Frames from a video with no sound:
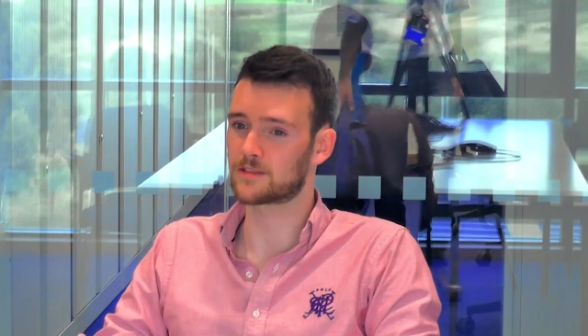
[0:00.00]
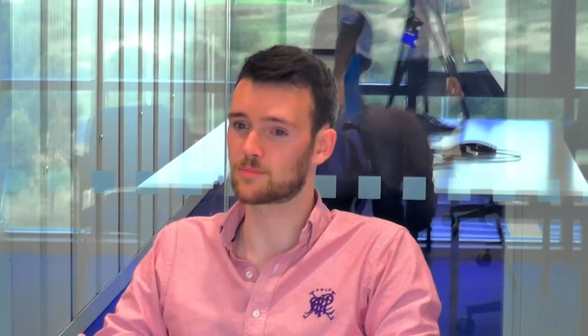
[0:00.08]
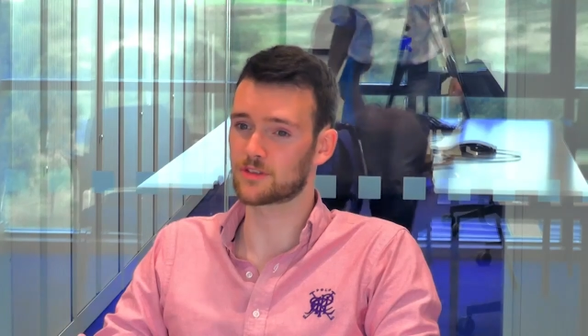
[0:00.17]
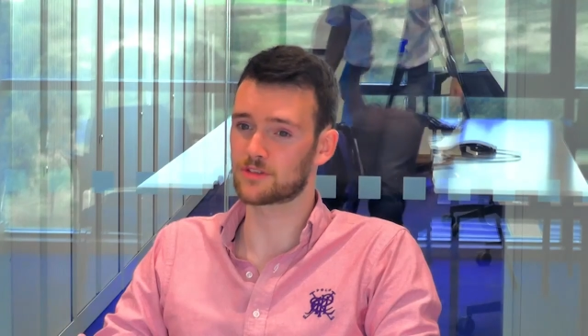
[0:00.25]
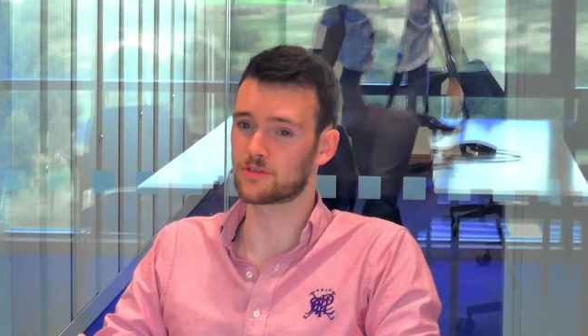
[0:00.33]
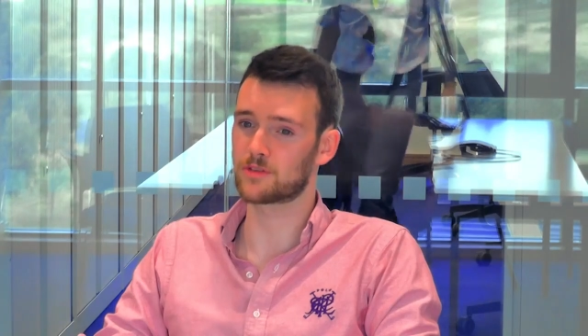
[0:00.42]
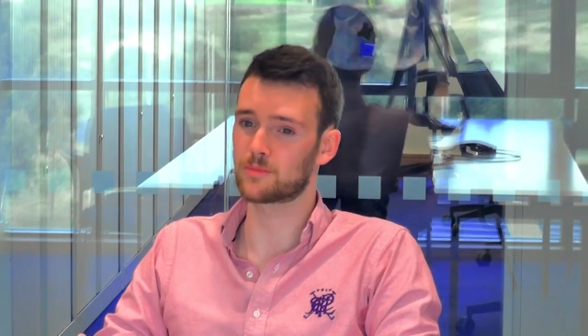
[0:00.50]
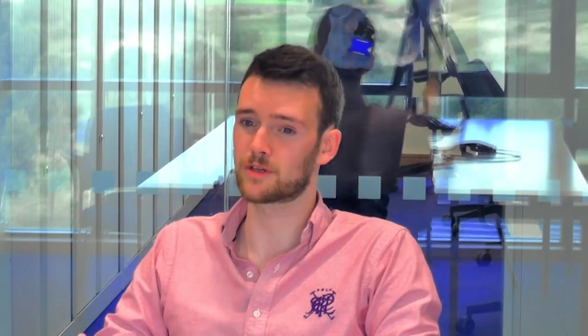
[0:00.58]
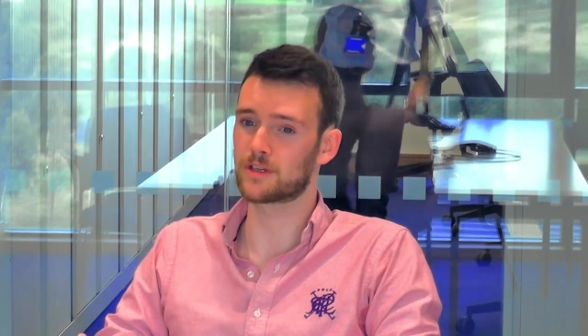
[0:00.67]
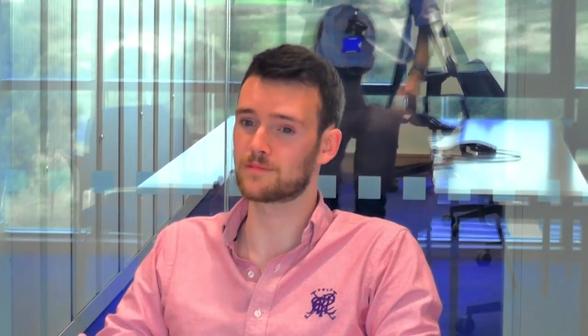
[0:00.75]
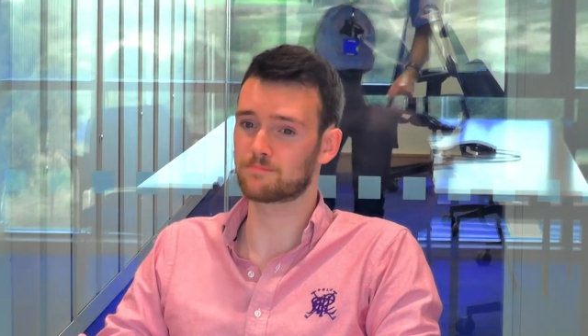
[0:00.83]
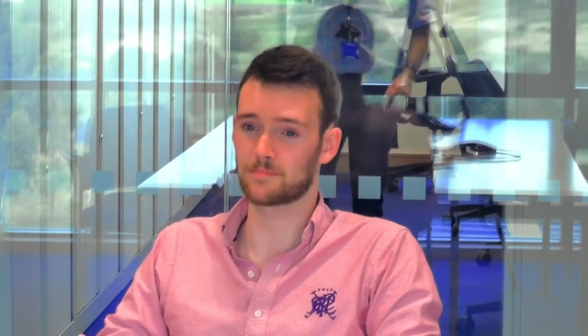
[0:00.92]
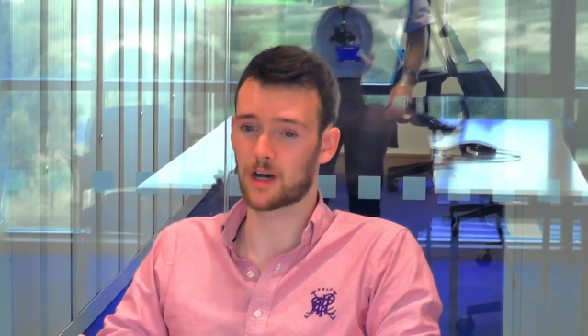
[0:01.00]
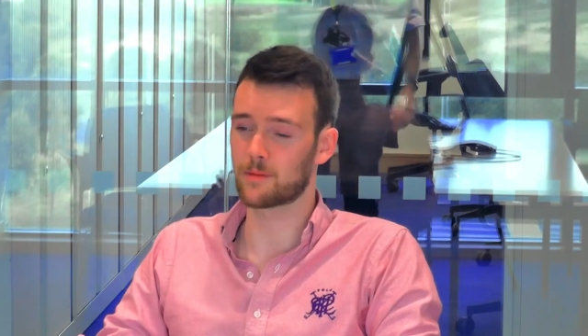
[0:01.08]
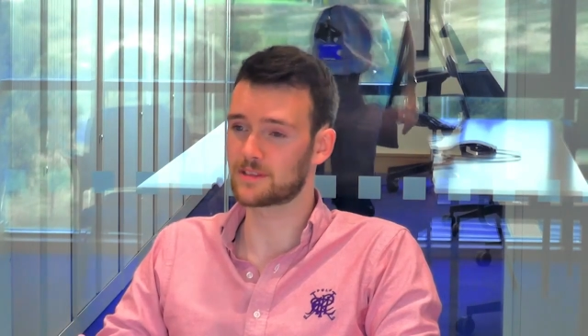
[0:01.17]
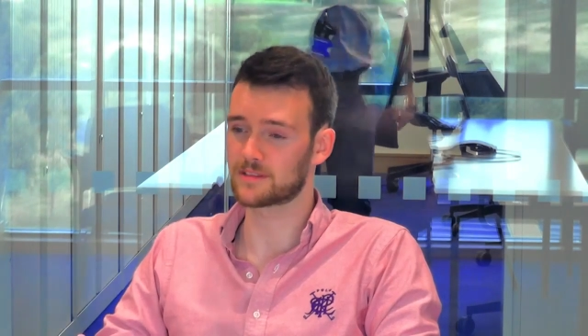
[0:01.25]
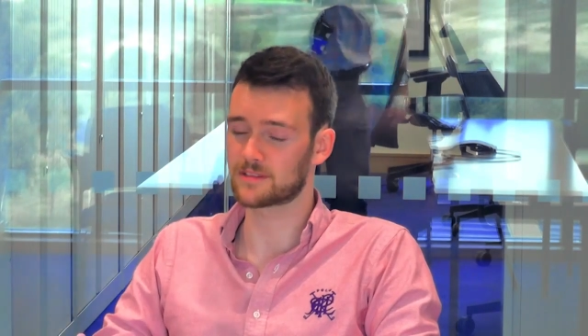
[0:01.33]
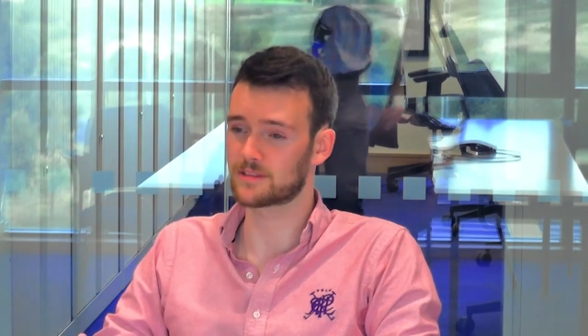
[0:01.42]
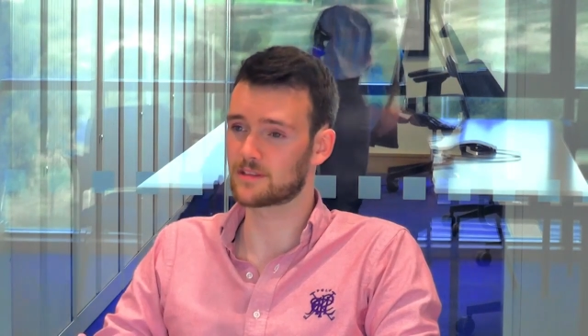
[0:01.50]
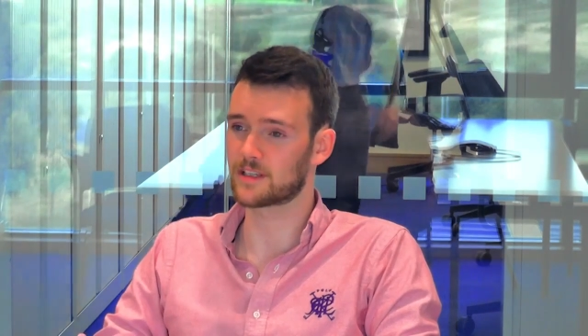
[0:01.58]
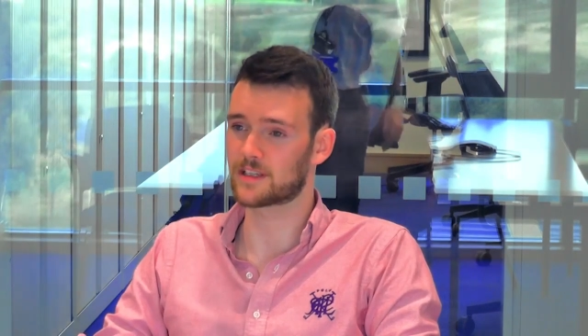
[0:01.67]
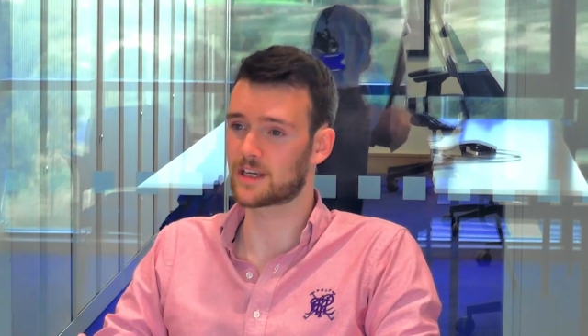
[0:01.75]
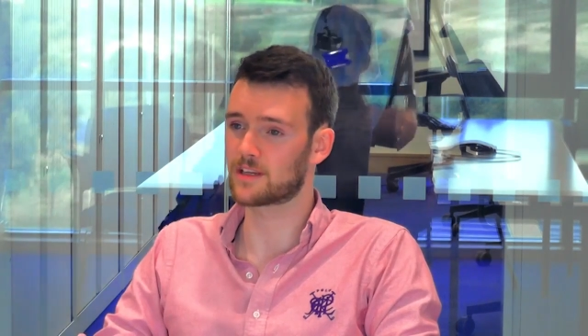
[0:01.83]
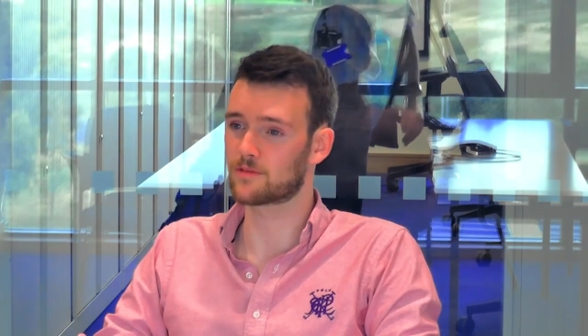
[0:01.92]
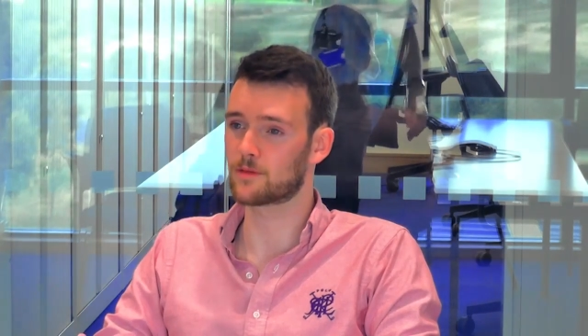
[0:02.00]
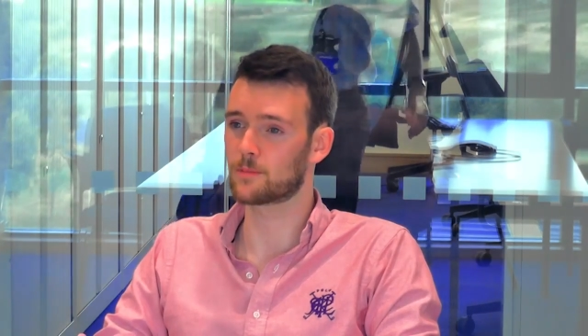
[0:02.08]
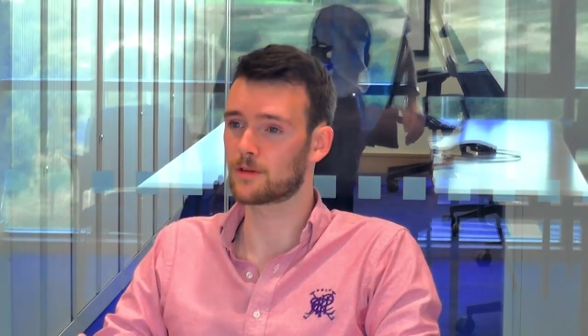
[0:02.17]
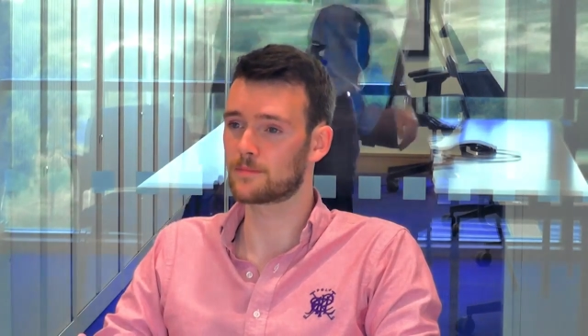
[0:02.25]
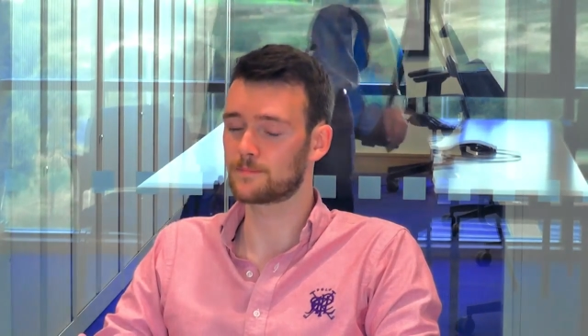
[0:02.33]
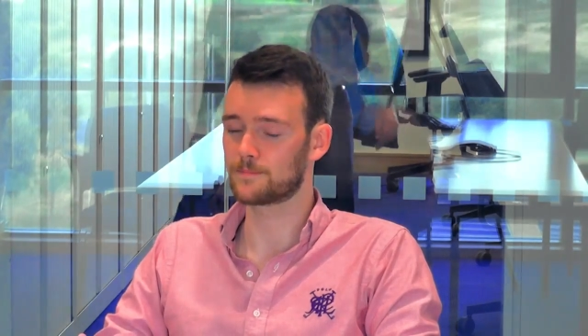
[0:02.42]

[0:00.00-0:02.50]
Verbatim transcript: pursuing my hobbies like Gaelic football.